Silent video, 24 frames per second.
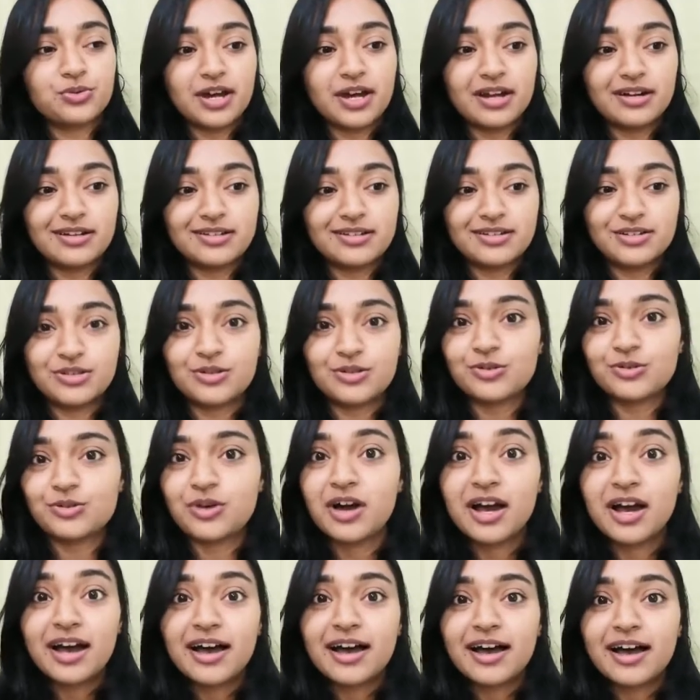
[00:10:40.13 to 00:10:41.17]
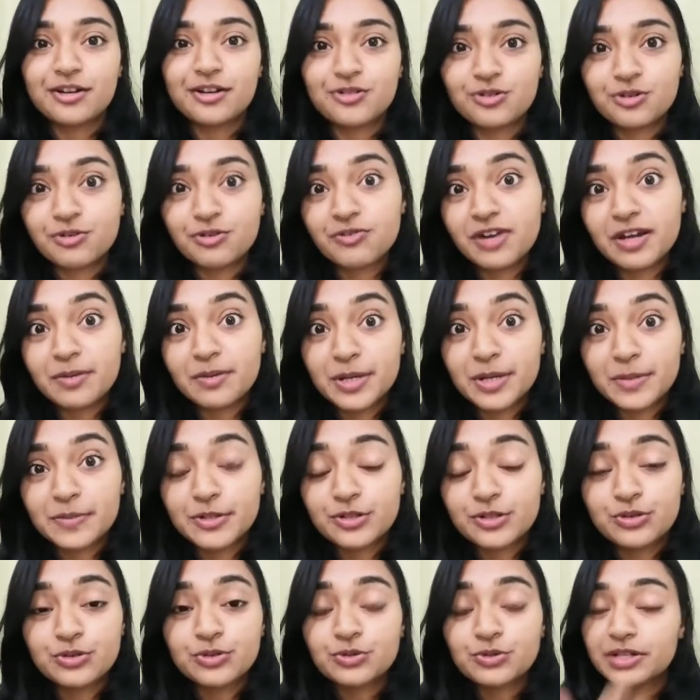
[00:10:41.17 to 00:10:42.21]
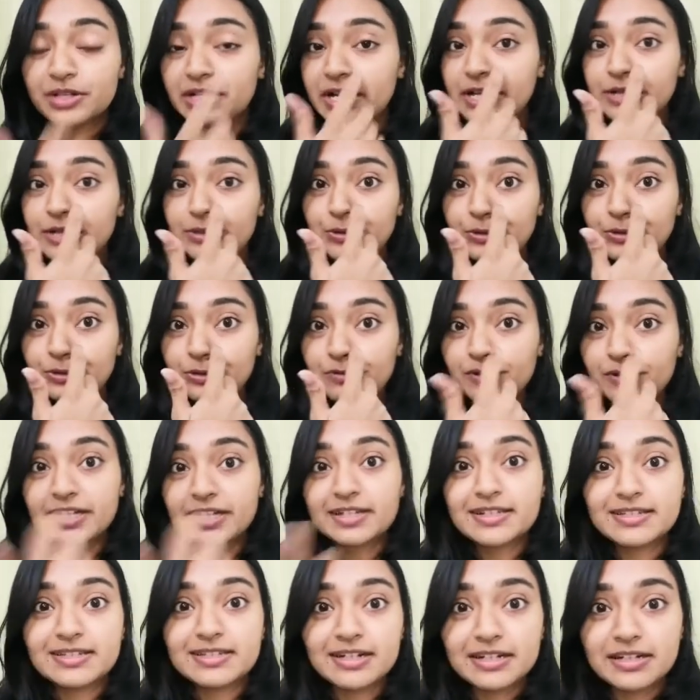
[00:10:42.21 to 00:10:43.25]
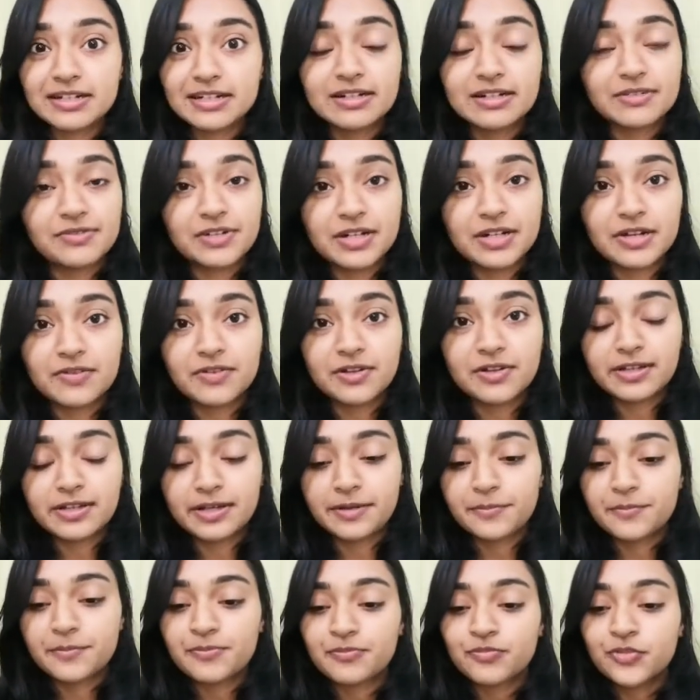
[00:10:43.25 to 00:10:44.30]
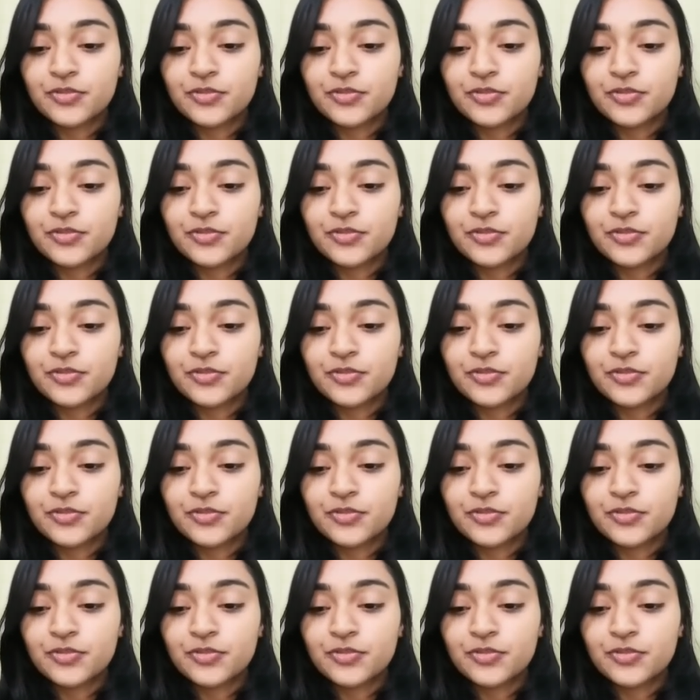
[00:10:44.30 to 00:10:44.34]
and it's I don't know if I'll be able to do it, I don't know if I can study enough and everything.